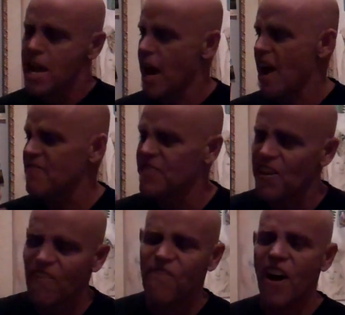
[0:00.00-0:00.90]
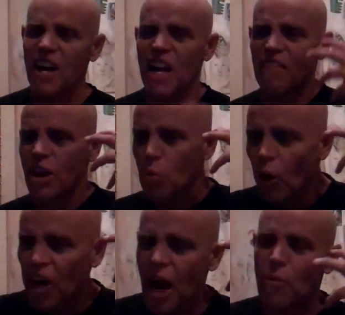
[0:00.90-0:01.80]
And I said, fuck every
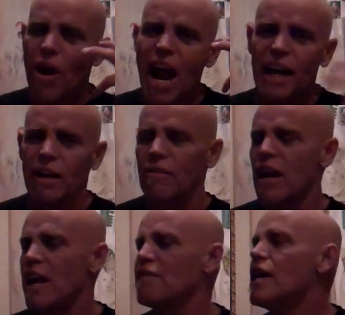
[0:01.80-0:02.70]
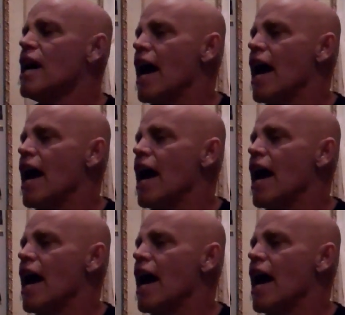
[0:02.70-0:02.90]
word, and I ranted and raved.